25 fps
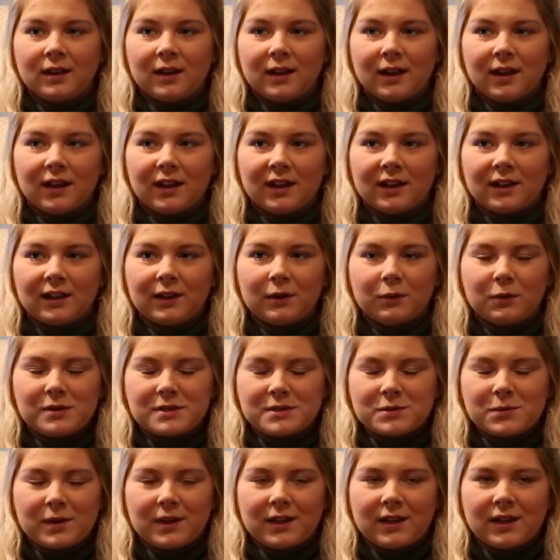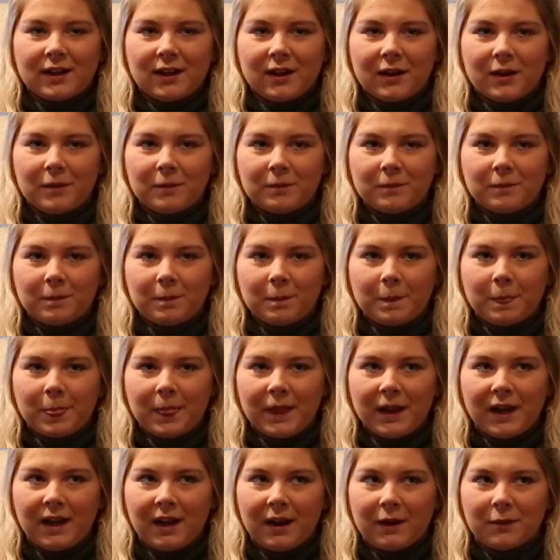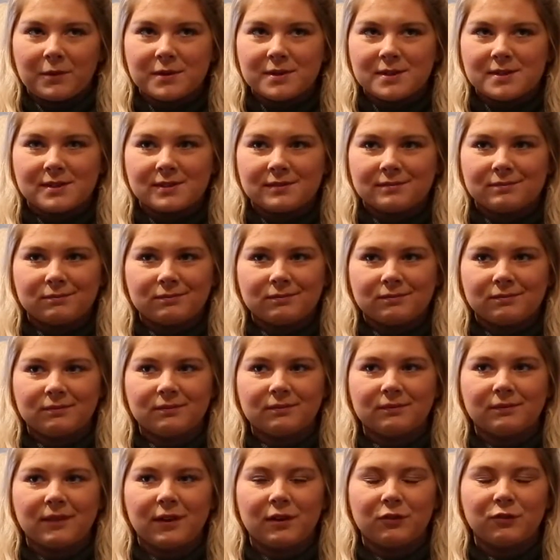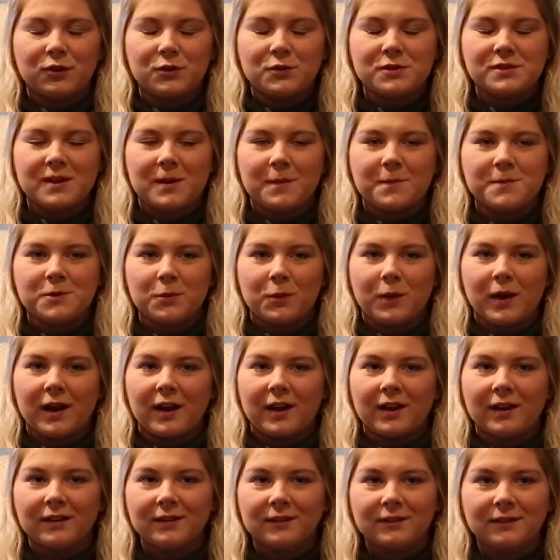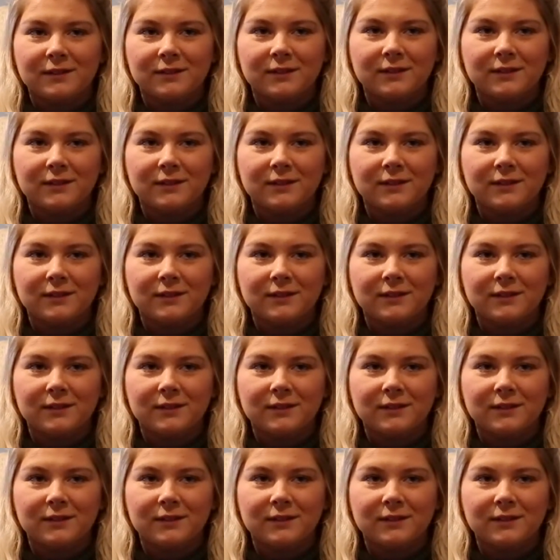and he wasn't waking up and I was a few steps away.